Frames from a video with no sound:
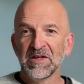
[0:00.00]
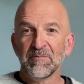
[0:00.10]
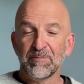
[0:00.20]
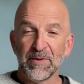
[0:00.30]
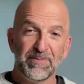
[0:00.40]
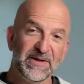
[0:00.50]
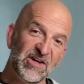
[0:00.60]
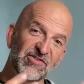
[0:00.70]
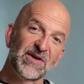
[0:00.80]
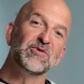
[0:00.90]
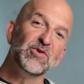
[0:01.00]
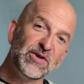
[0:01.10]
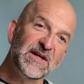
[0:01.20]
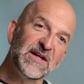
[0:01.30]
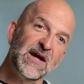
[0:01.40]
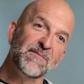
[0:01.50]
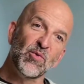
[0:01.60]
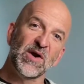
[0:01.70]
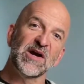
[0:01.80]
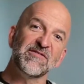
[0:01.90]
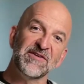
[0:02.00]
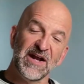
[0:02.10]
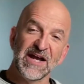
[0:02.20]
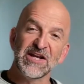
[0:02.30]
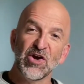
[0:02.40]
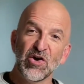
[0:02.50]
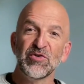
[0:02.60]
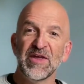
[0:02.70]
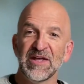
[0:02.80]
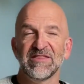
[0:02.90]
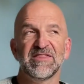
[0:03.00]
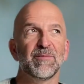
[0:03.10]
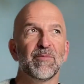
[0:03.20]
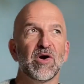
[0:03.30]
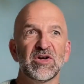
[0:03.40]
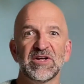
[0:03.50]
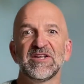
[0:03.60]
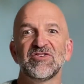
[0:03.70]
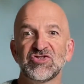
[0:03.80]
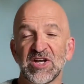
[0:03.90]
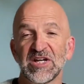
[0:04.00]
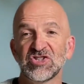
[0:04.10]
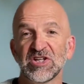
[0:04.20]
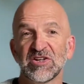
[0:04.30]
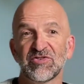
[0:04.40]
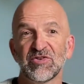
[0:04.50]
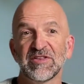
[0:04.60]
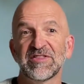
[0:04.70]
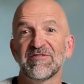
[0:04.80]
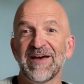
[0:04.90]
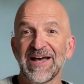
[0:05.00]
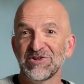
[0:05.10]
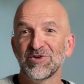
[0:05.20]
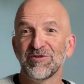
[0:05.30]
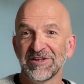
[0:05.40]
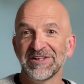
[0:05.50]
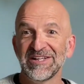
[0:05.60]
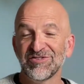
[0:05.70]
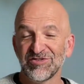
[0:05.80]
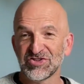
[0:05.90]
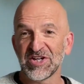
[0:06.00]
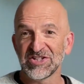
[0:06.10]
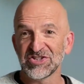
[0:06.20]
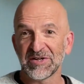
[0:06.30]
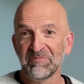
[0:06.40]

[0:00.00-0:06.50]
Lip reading: but because I'm doing it and I'm aware of it, I know that the market is changing so that the value of the leads is changing.